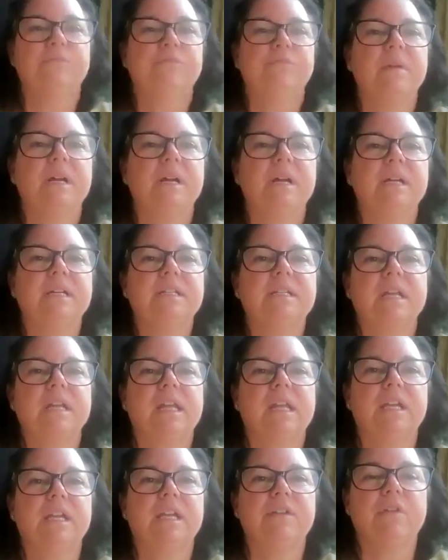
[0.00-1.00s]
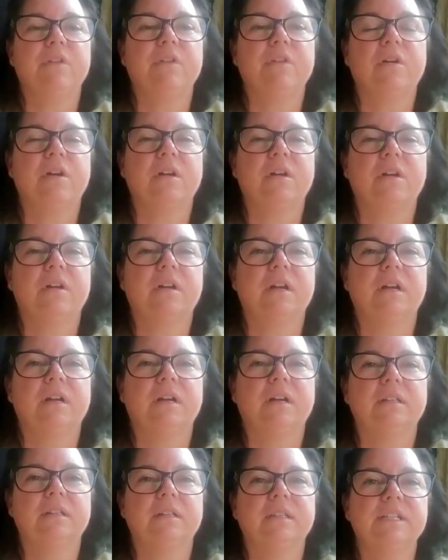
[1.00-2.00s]
remind any of our
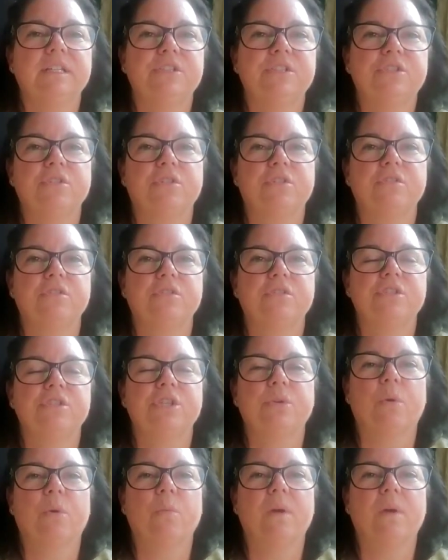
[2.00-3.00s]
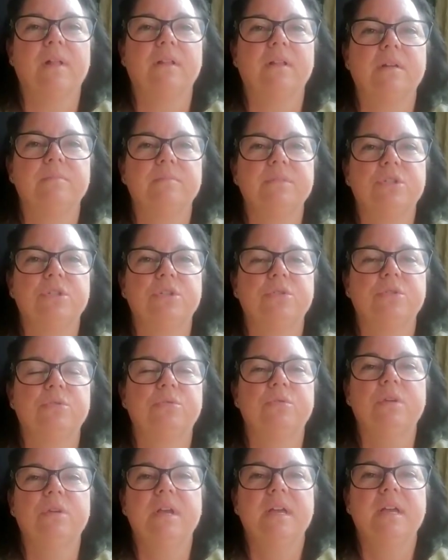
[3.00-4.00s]
listeners, you are welcome
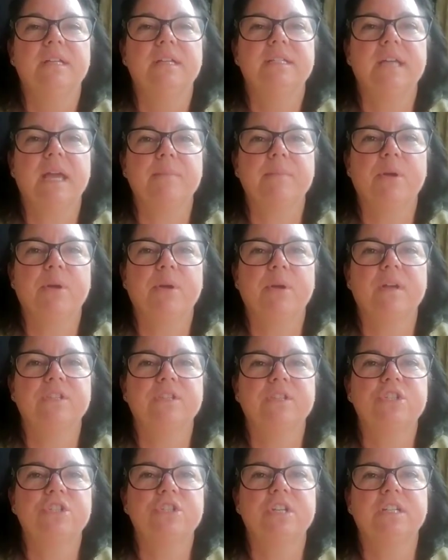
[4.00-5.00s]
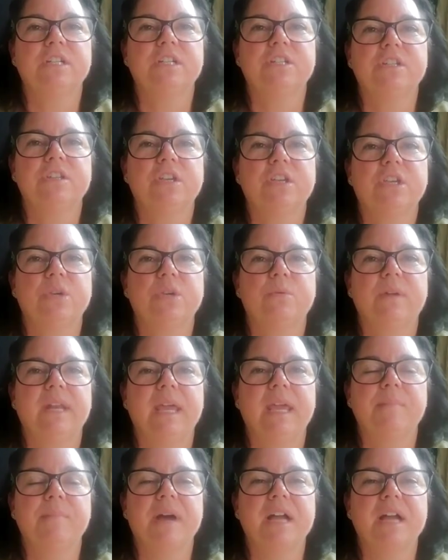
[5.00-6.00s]
to type a question into the
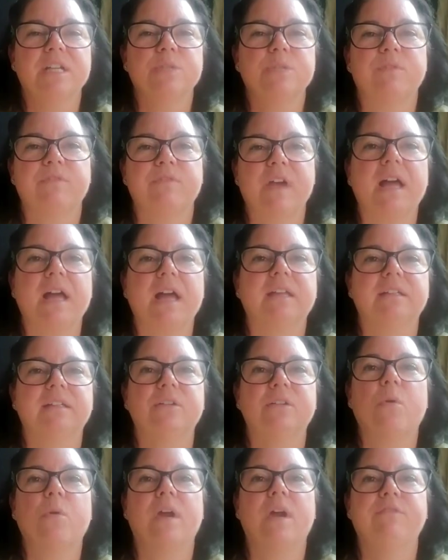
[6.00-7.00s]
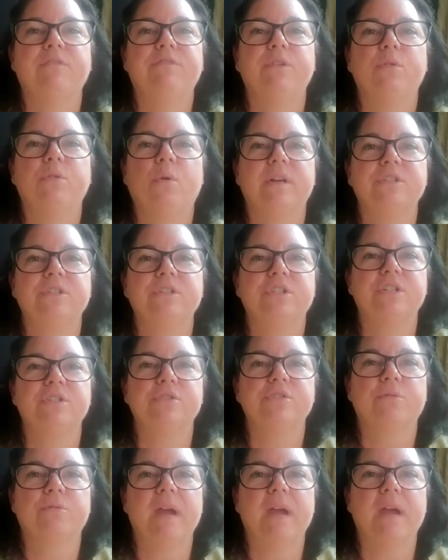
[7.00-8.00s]
Q&A box. We've gotten quite a few
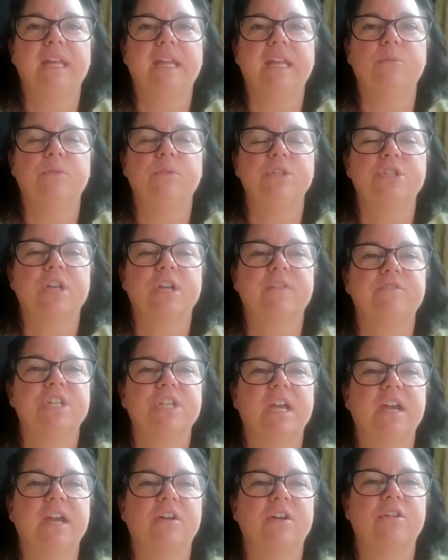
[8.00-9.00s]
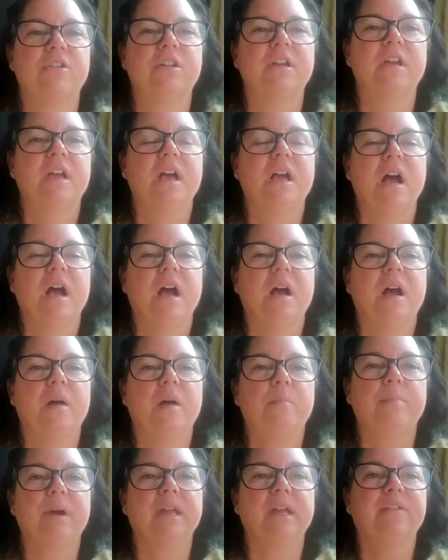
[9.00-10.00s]
questions already, which I've shared.
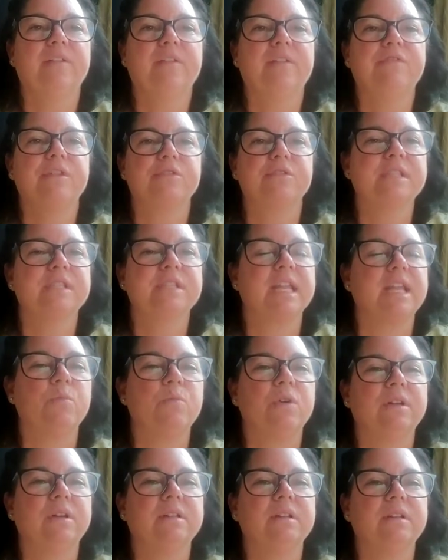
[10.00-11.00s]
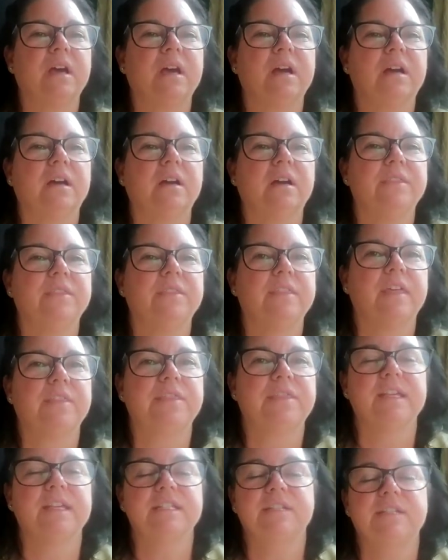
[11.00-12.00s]
But if there's anyone that
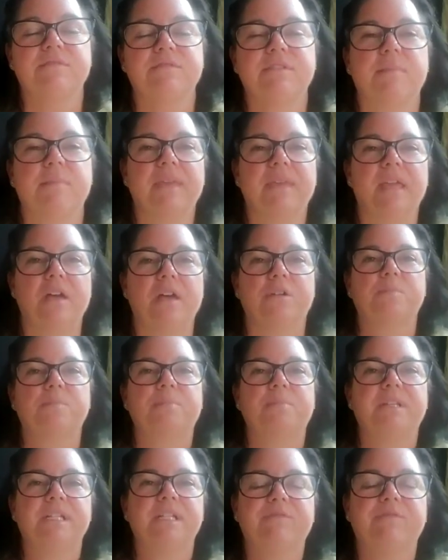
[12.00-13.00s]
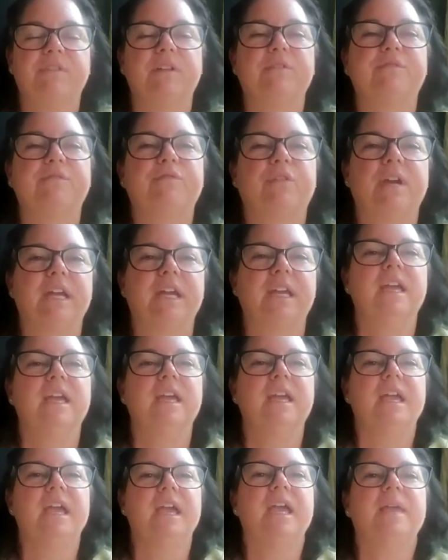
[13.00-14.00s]
thinks of something else, please feel free.
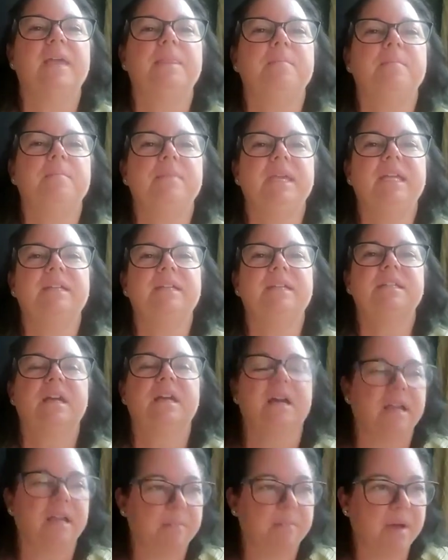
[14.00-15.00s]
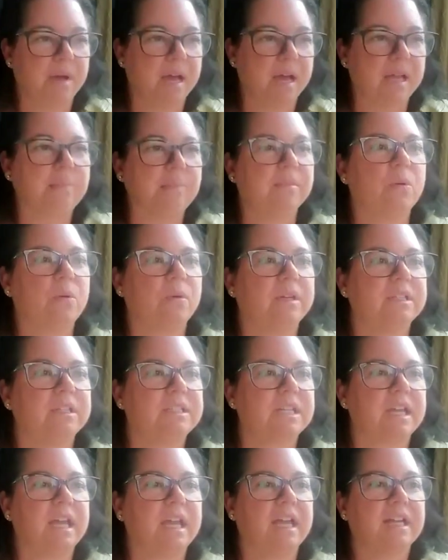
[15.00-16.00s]
In the meantime, I am going
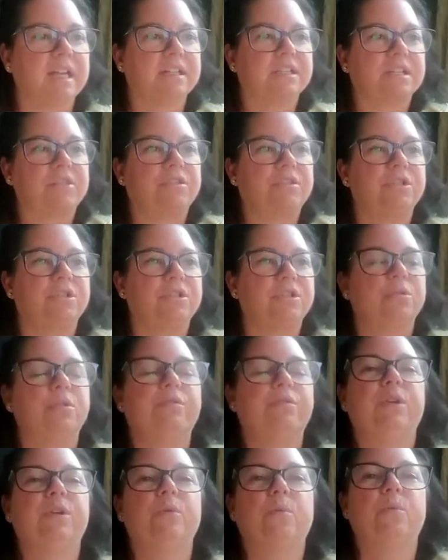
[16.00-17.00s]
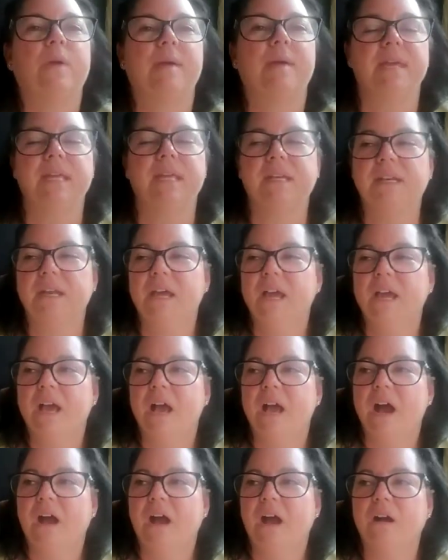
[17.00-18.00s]
to ask the two of you
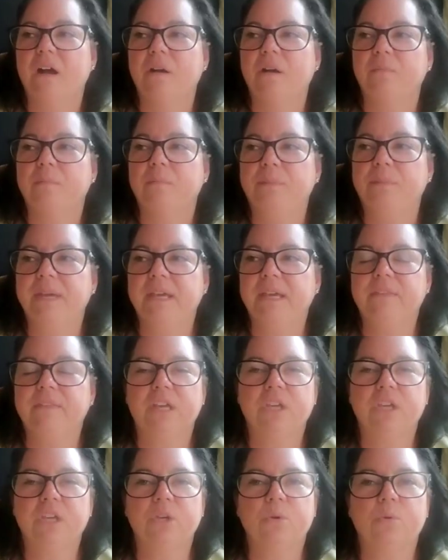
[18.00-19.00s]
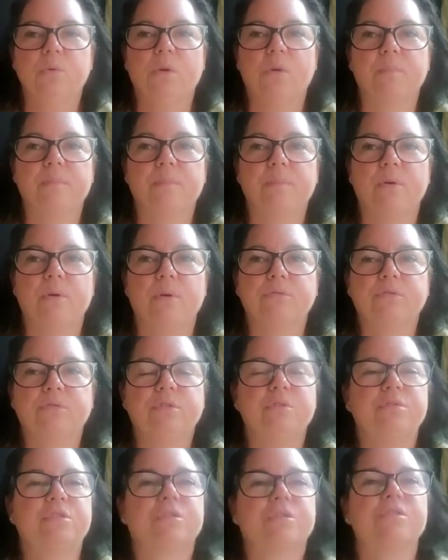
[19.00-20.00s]
women, being that you are both
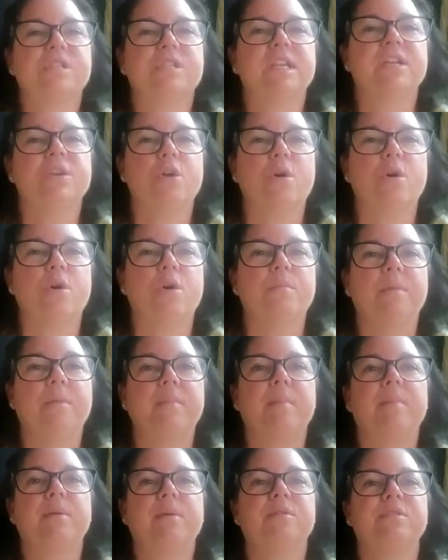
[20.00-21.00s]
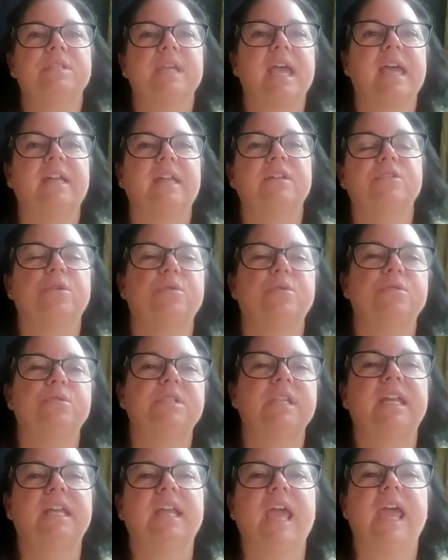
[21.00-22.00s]
New Jersey NOMA members and
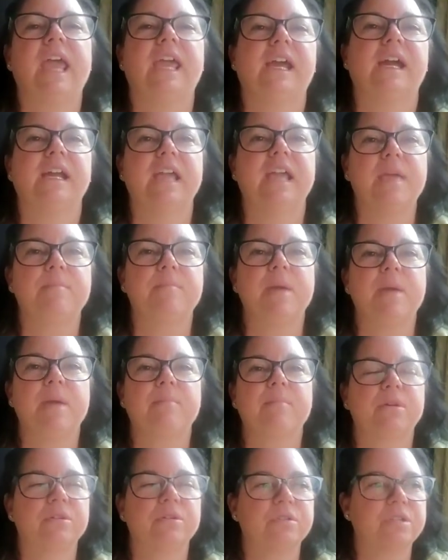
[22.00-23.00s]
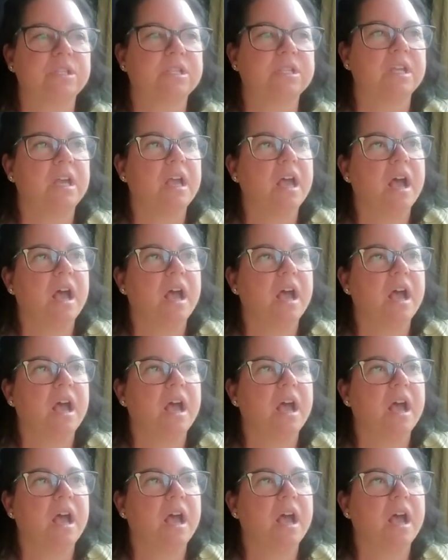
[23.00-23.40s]
associate AIA members,